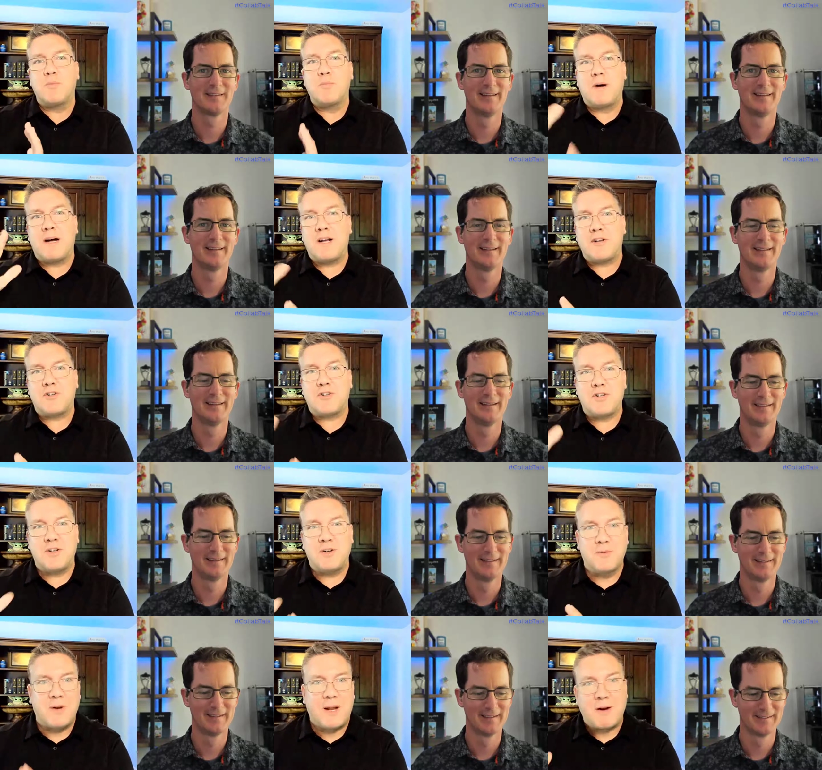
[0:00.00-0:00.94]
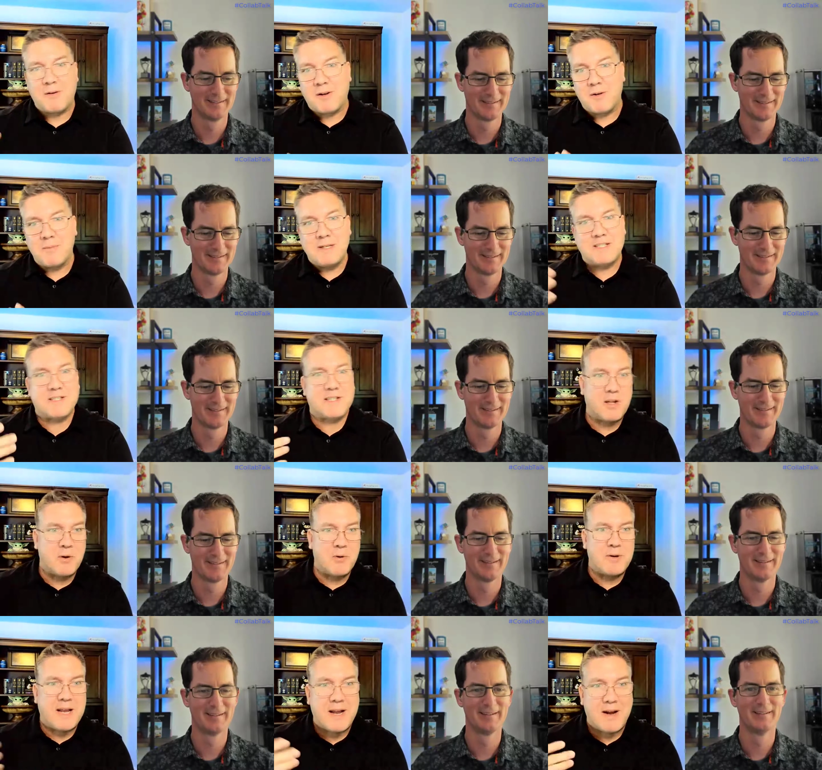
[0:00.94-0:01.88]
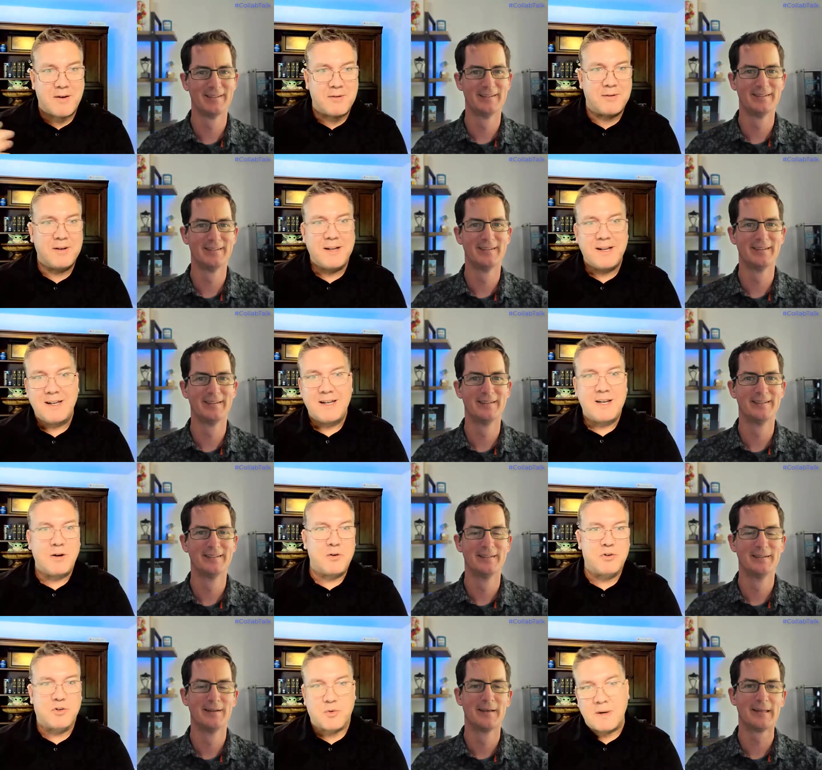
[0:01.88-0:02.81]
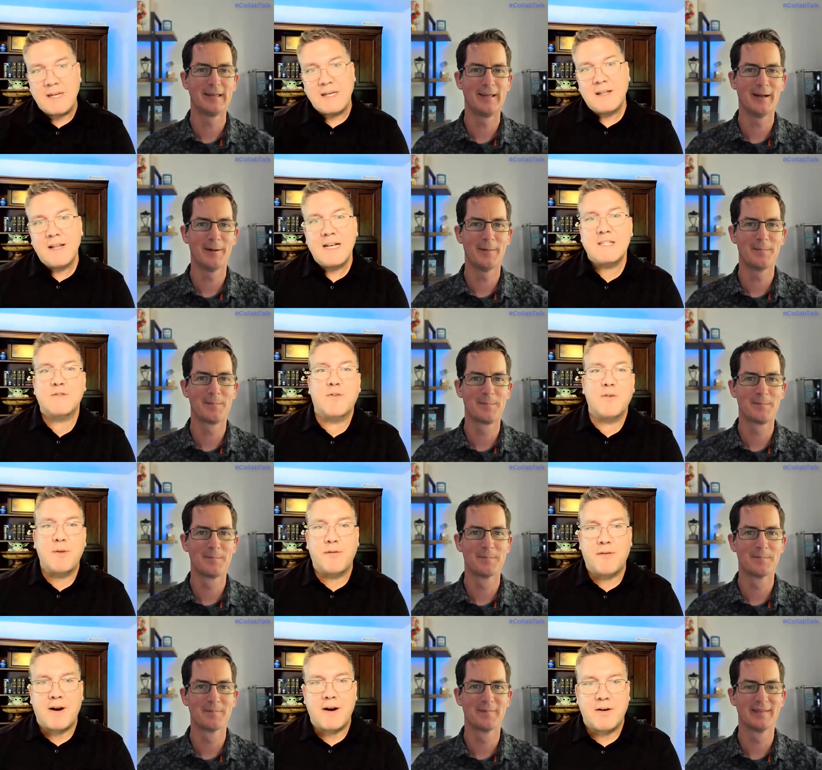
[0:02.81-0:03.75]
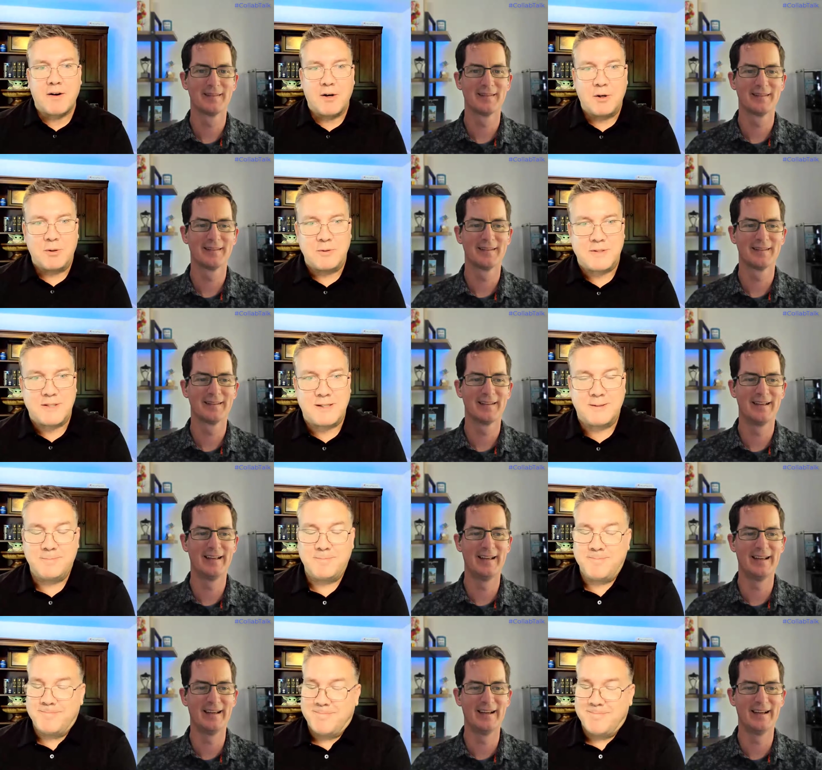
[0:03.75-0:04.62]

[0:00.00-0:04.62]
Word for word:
Speaker 1: too much." And how can we slow down? You know, drink yep. less from the fire hose. And,